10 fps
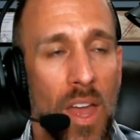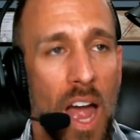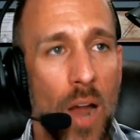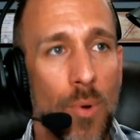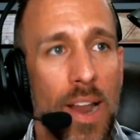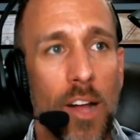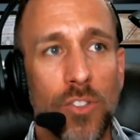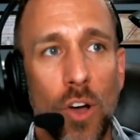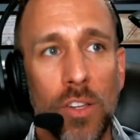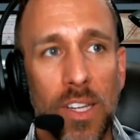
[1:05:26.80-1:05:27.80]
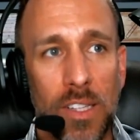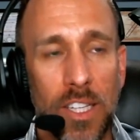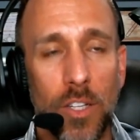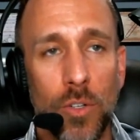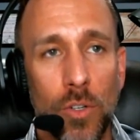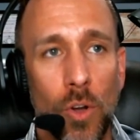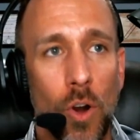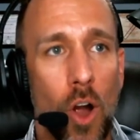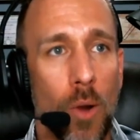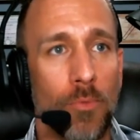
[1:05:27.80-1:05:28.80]
I renounce all illegal
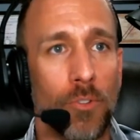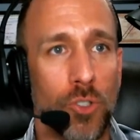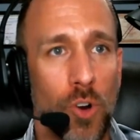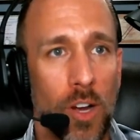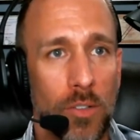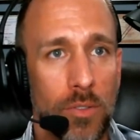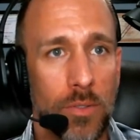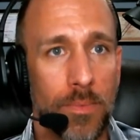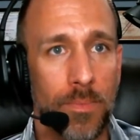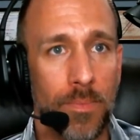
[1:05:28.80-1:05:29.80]
or harmful drugs,